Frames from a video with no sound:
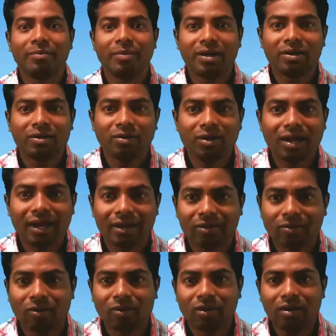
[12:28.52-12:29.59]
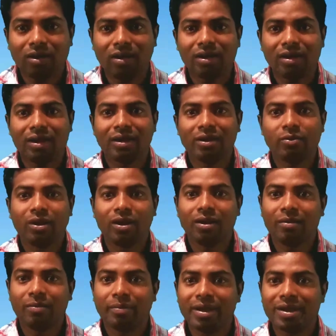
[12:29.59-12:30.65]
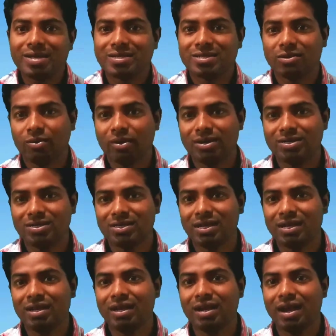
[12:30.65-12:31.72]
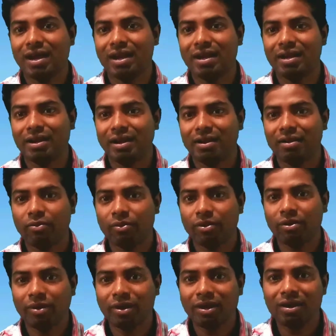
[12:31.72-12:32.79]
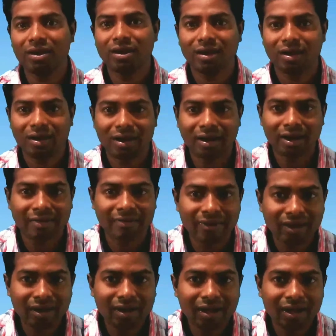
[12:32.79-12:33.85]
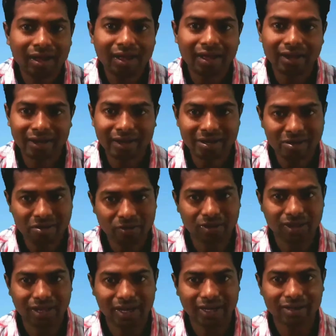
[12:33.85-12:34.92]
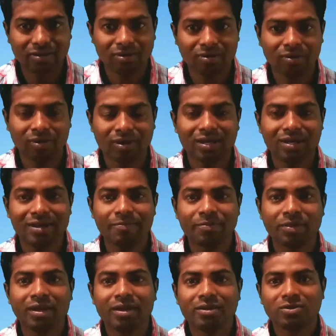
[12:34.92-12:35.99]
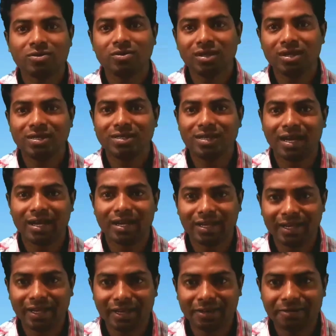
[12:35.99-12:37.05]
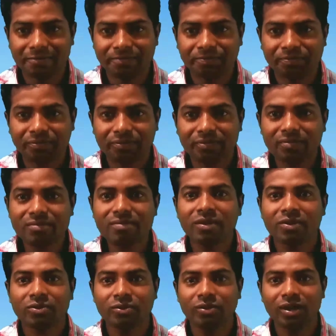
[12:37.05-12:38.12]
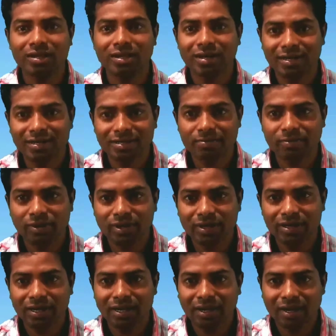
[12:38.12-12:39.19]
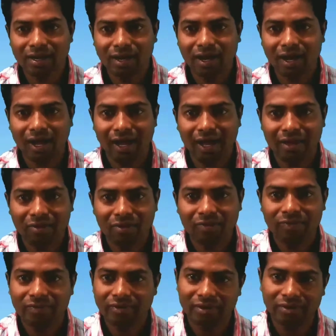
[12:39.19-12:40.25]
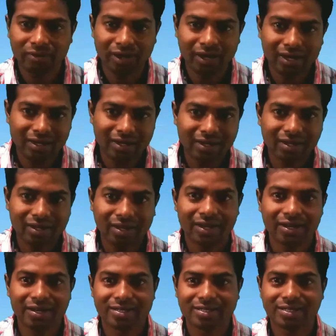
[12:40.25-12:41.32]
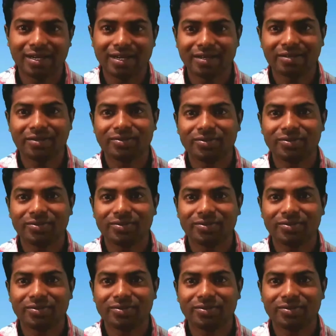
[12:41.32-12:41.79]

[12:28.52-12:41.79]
petrol and coal, it will finish once and we will never renew that. Okay, so these are here. So under this point I hope you are understanding,